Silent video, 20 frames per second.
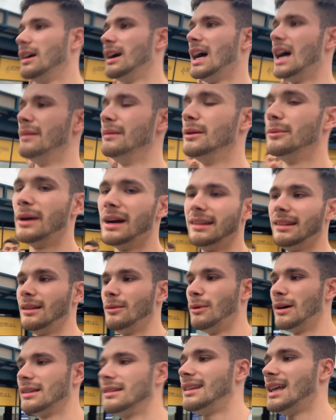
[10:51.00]
hit me
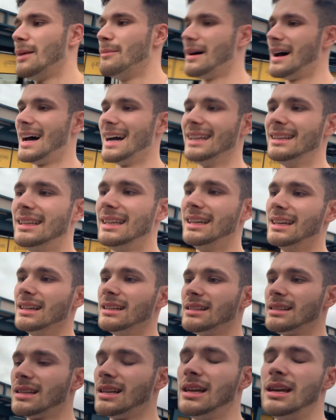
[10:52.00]
with them
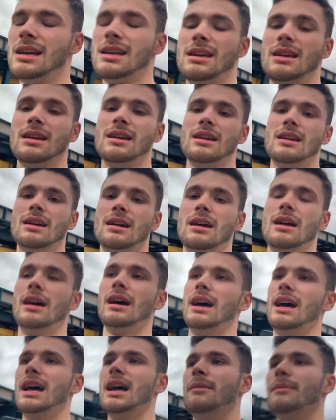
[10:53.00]
ideas.
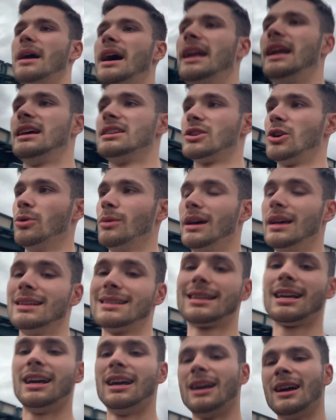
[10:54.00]
And as
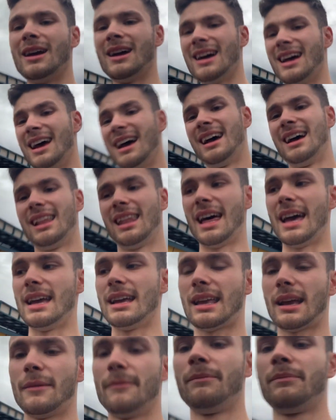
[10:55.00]
always,
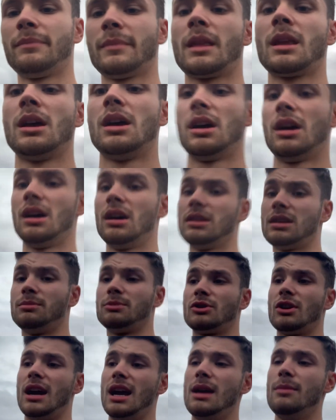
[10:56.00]
like,
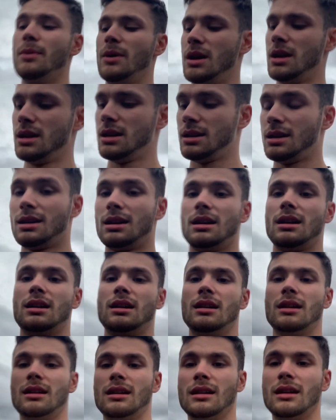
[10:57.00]
subscribe,
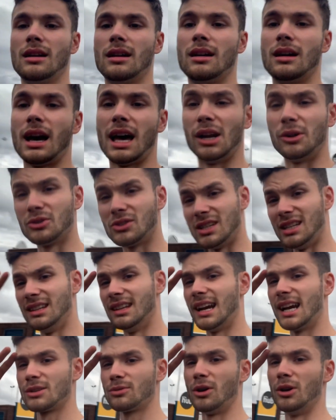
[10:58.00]
and I'll see you in
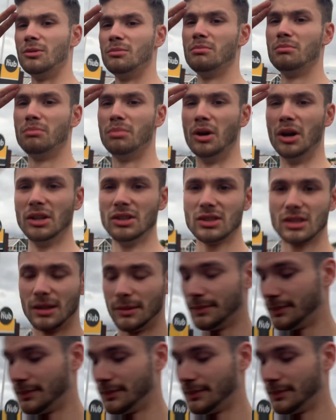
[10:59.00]
the next one. Peace.